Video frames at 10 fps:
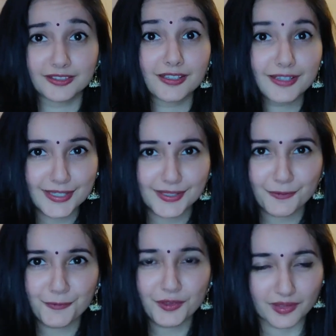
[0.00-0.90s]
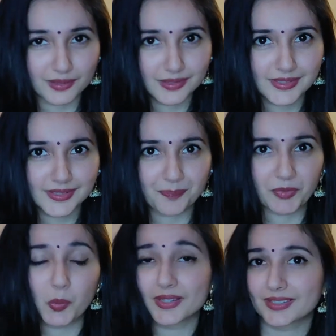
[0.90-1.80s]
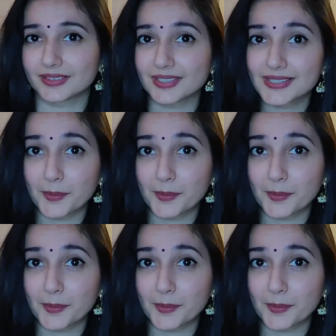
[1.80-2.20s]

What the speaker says: The reason for this was that the